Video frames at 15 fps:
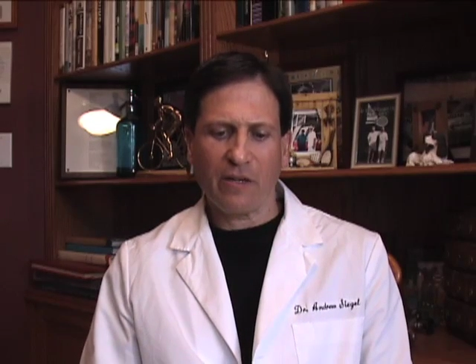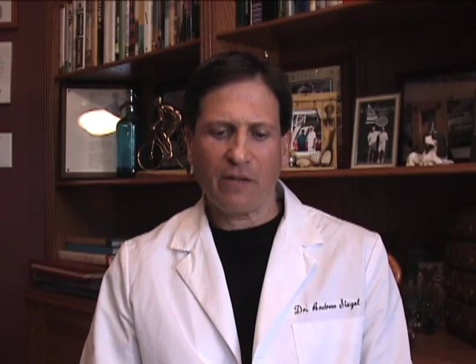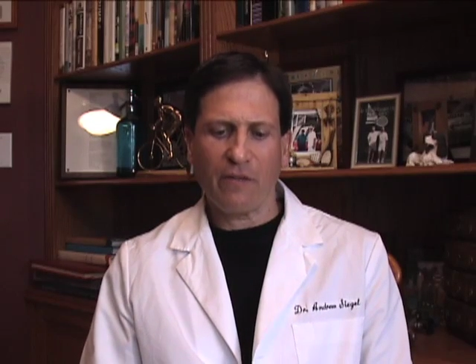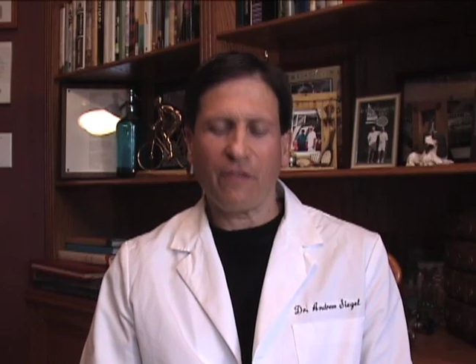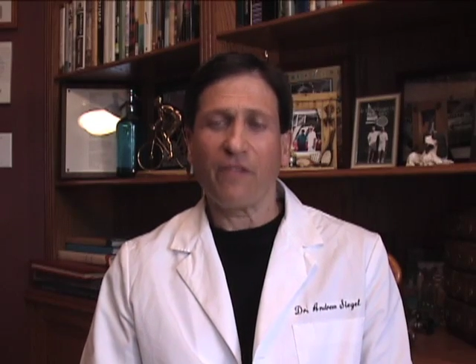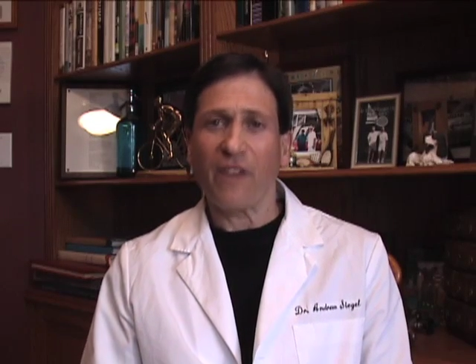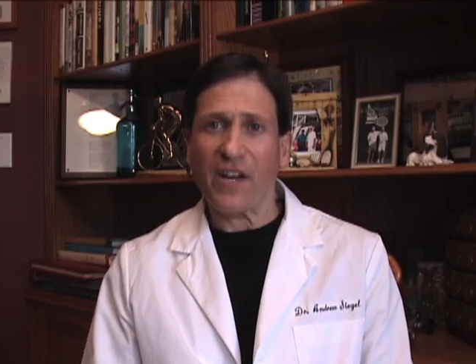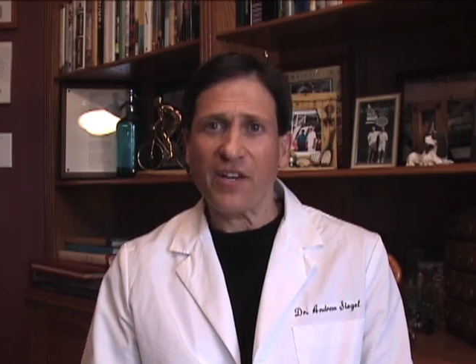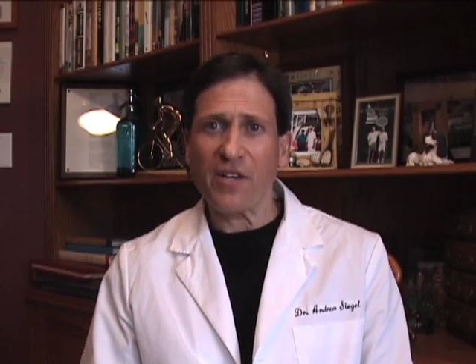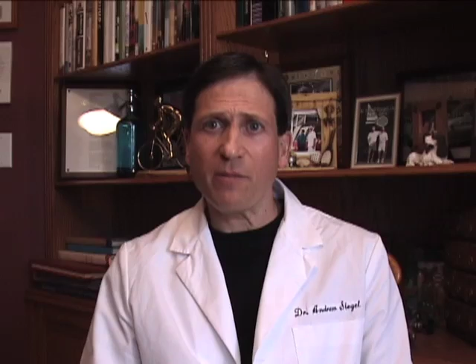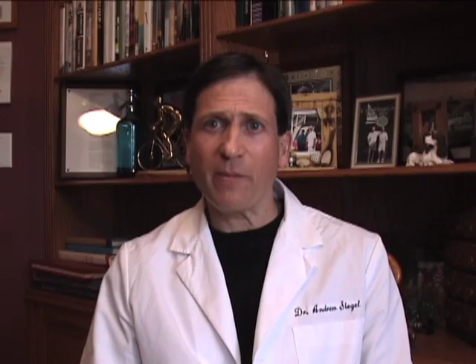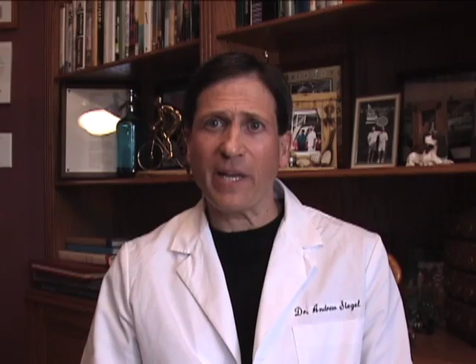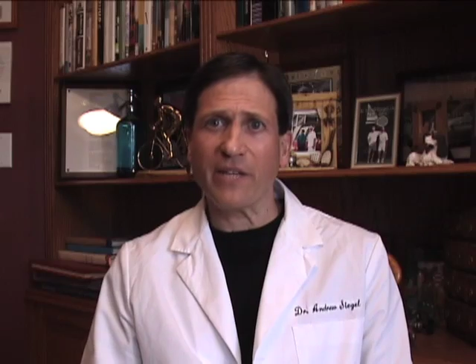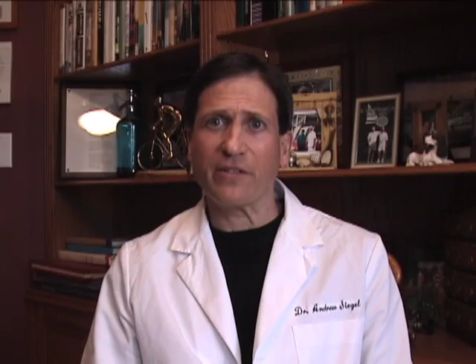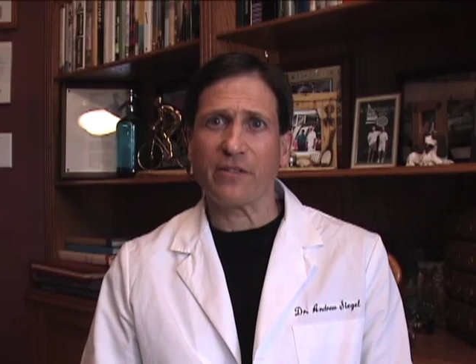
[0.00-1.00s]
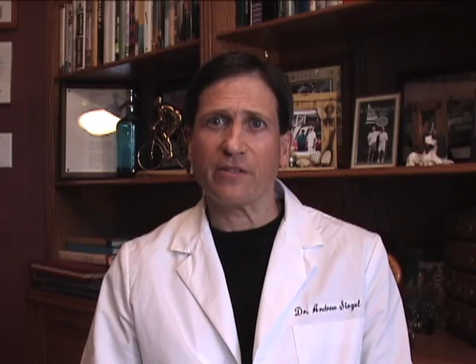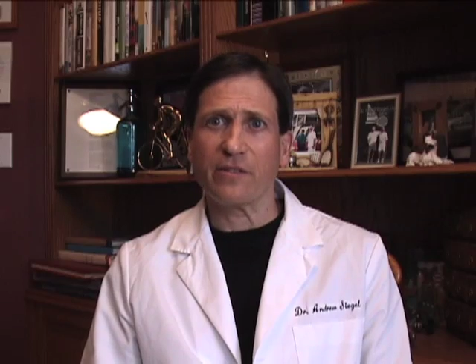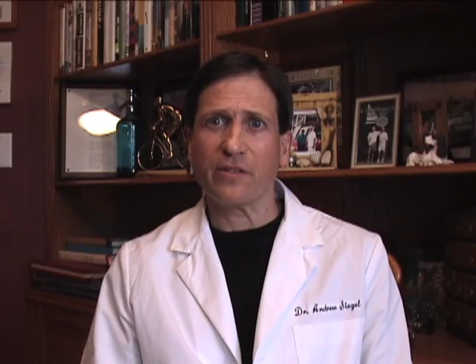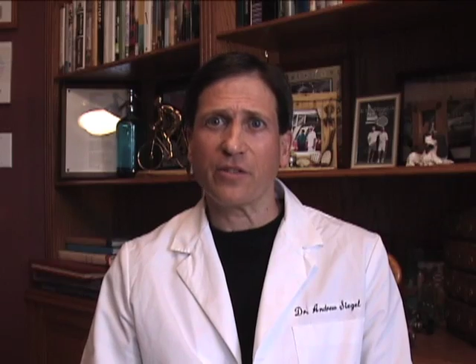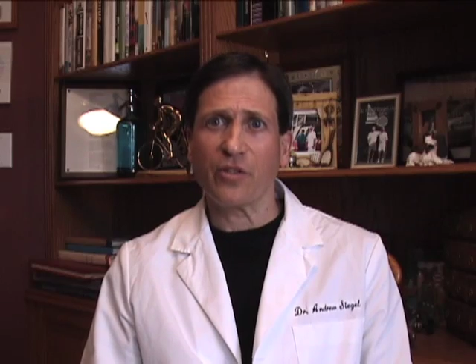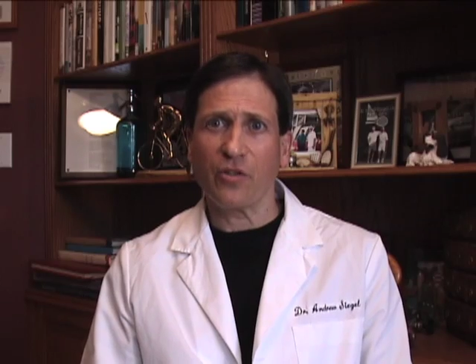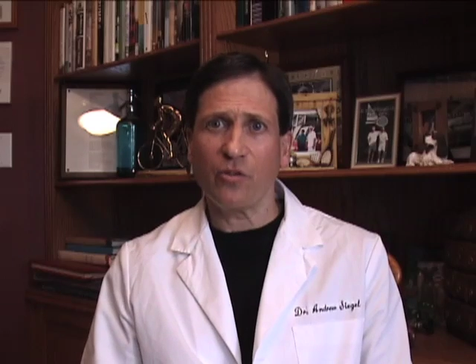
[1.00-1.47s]

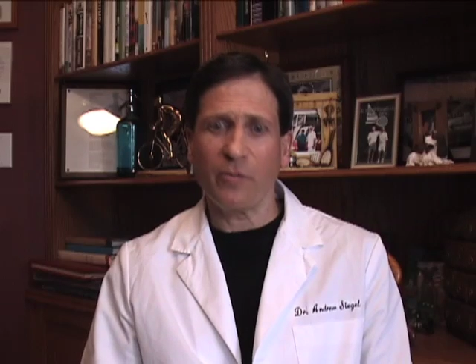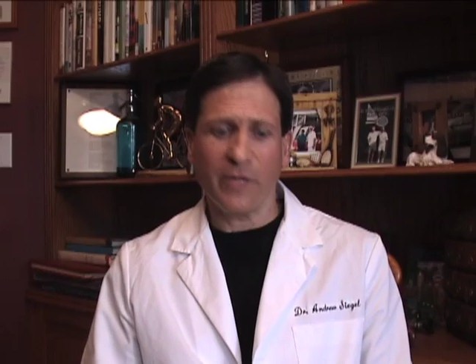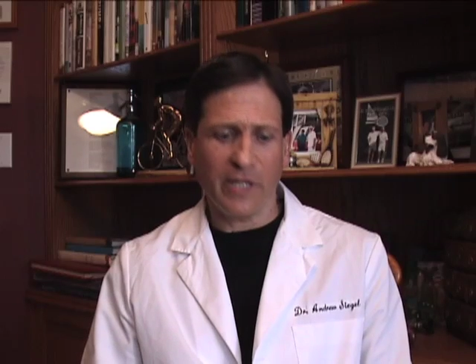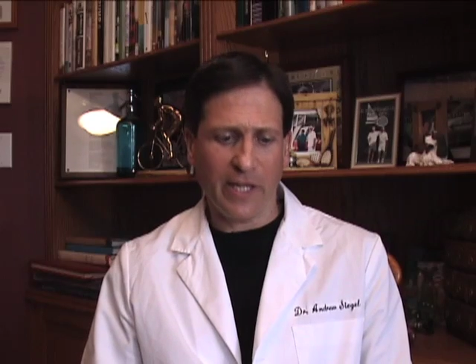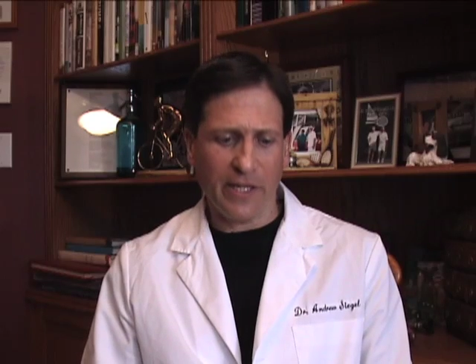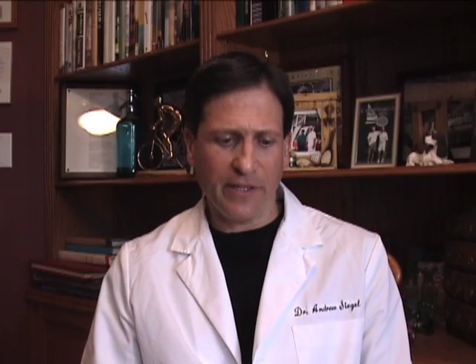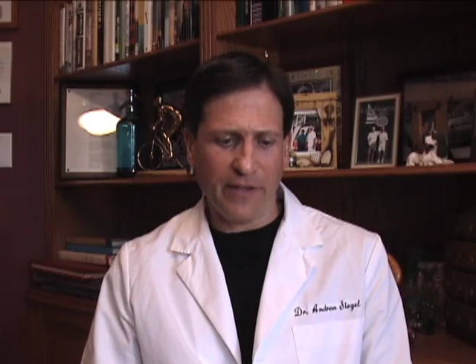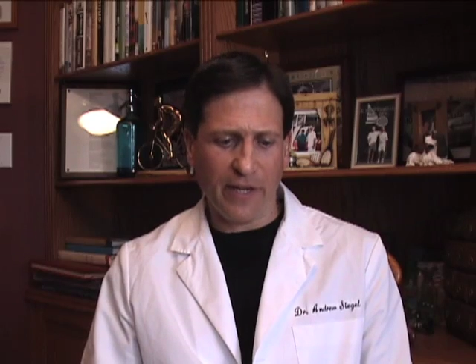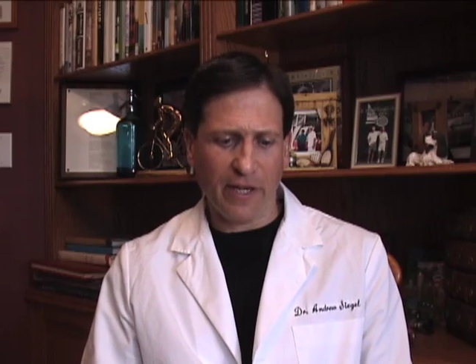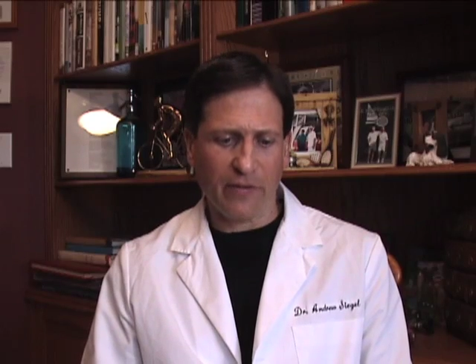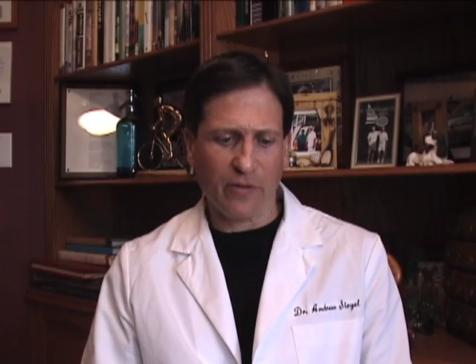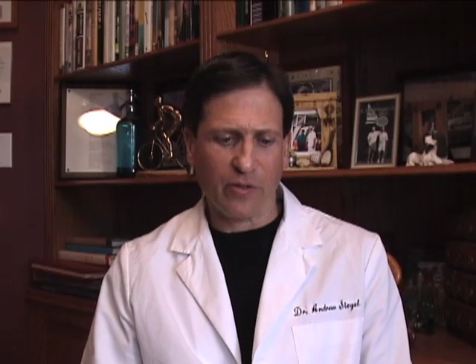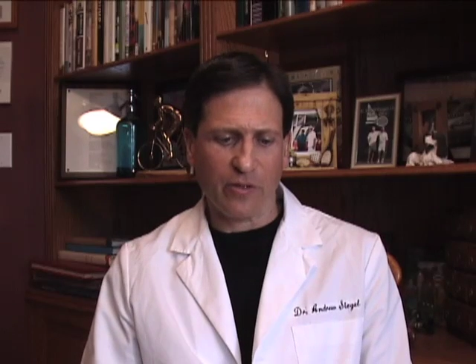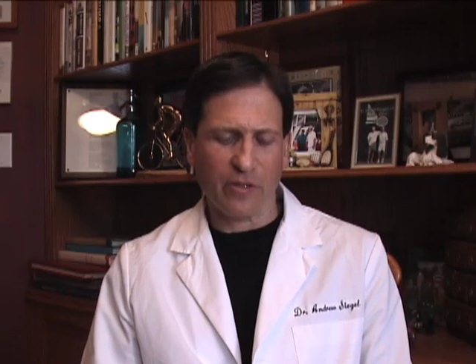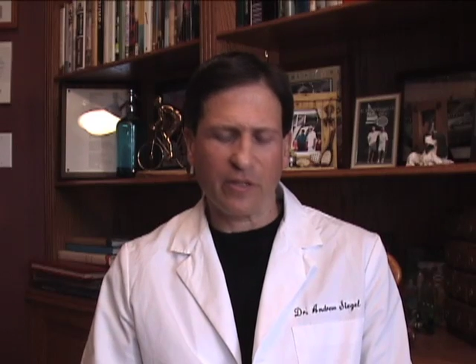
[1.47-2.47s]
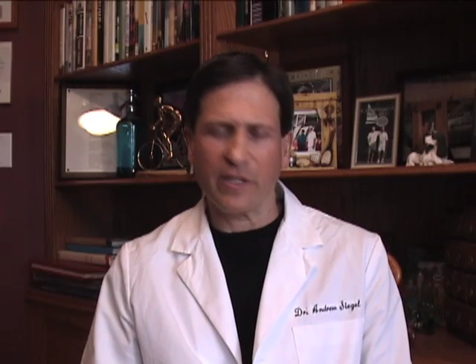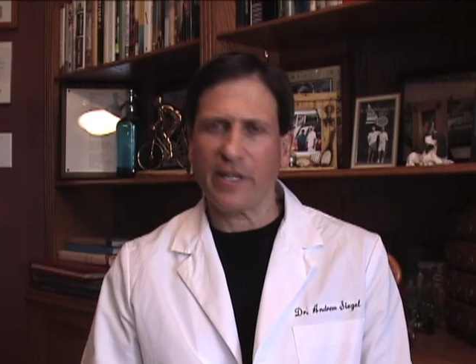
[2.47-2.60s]
fundamental human endeavor.